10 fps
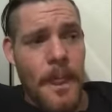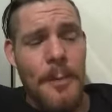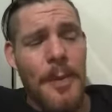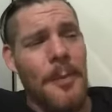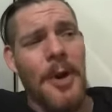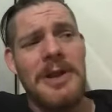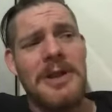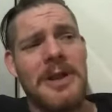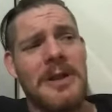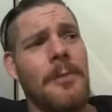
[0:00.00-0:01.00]
But most
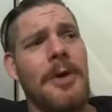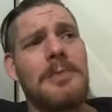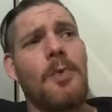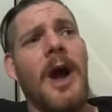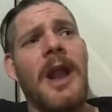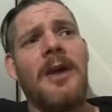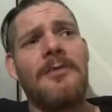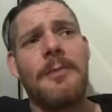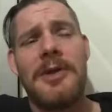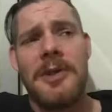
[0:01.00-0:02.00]
what I
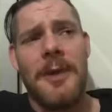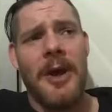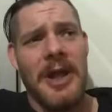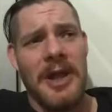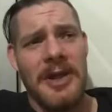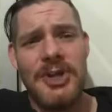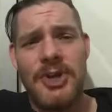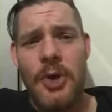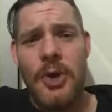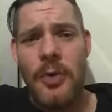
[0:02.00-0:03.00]
love most about it is
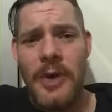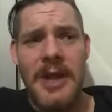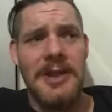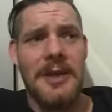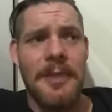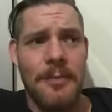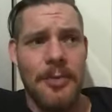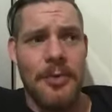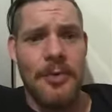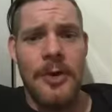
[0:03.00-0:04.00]
showcasing
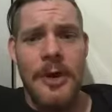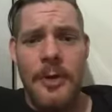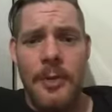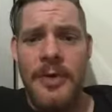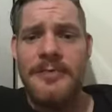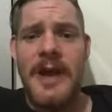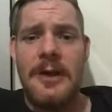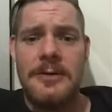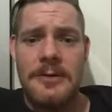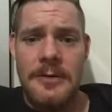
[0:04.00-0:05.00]
people with
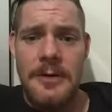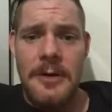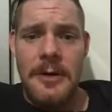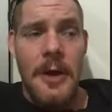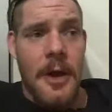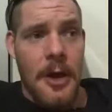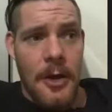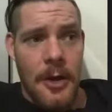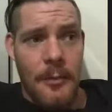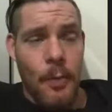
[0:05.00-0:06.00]
talent.
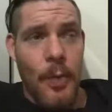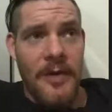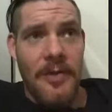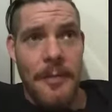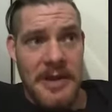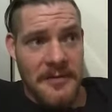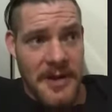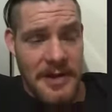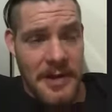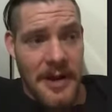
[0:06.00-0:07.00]
One of the best
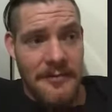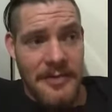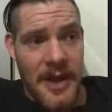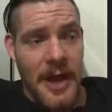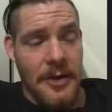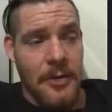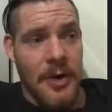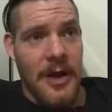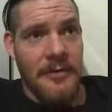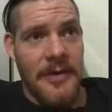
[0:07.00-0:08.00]
things that I've done, or
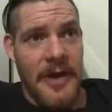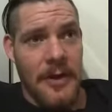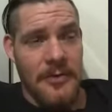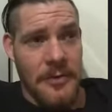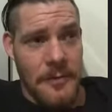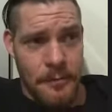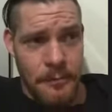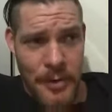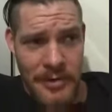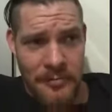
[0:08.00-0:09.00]
I found
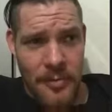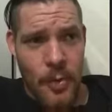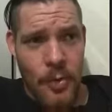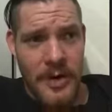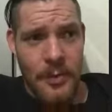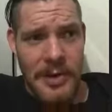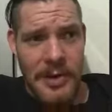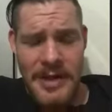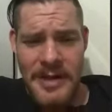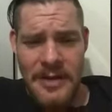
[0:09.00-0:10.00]
most rewarding, was
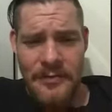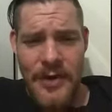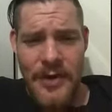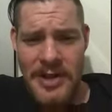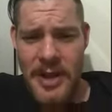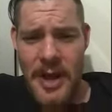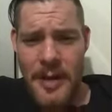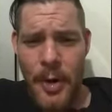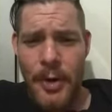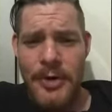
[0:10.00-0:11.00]
I did the first cut
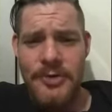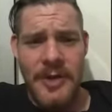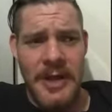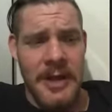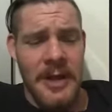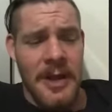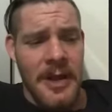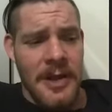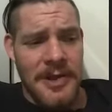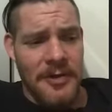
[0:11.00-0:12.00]
poetry
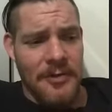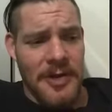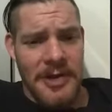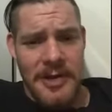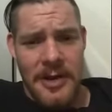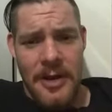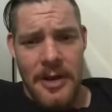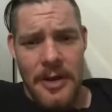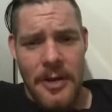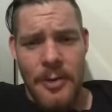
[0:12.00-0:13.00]
series,
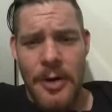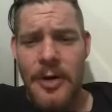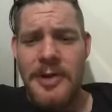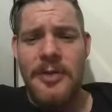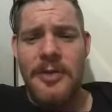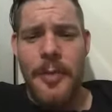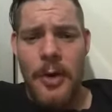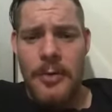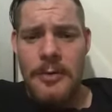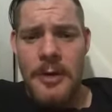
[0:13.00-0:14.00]
Close to the
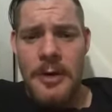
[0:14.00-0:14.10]
Bone.